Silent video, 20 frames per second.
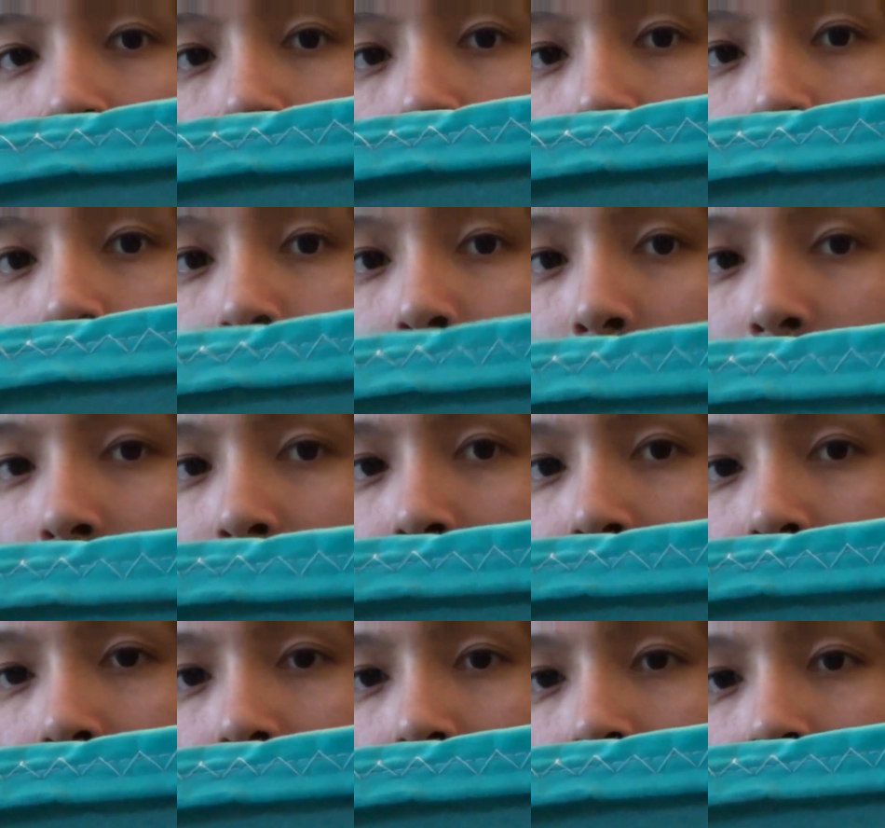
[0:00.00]
straight
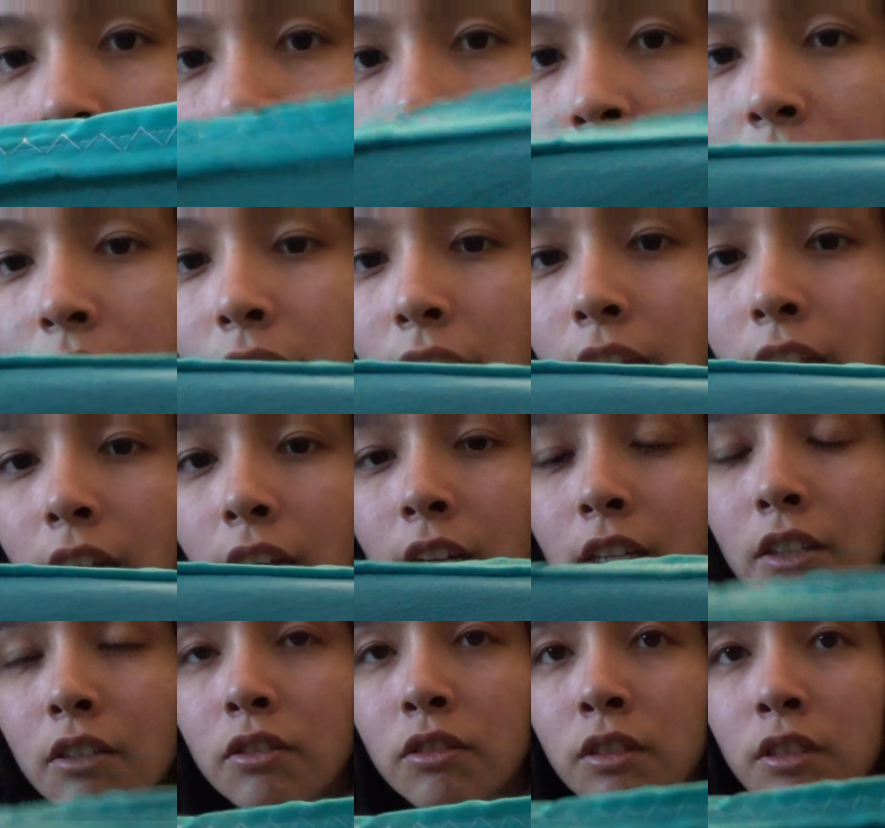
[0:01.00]
stitch, and then I
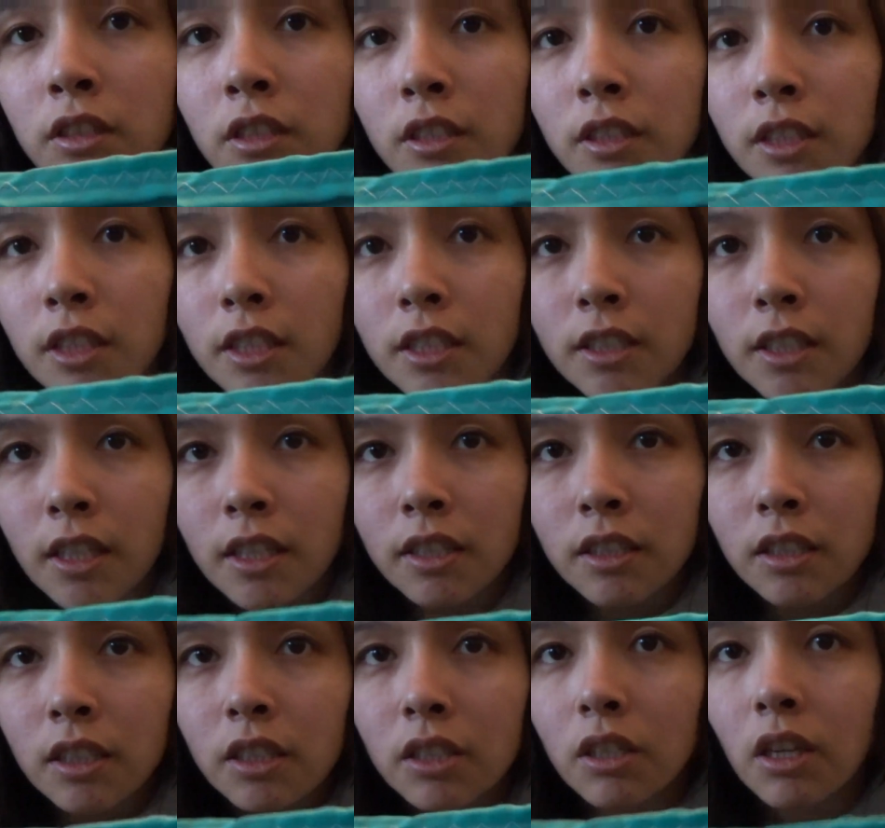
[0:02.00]
used a zigzag
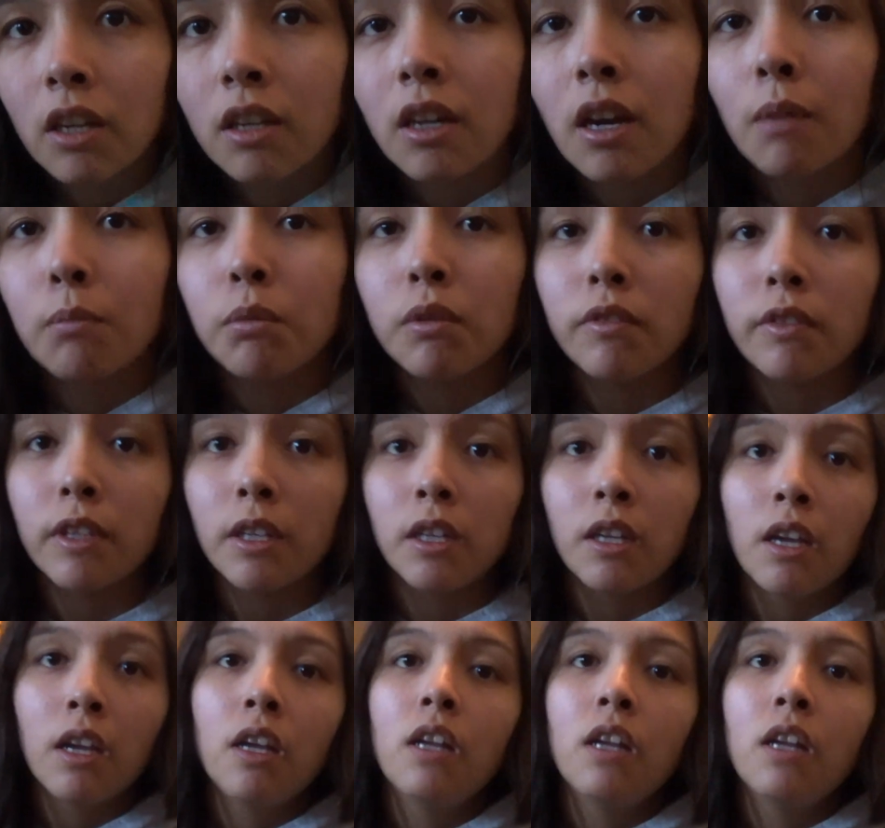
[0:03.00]
stitch on top of it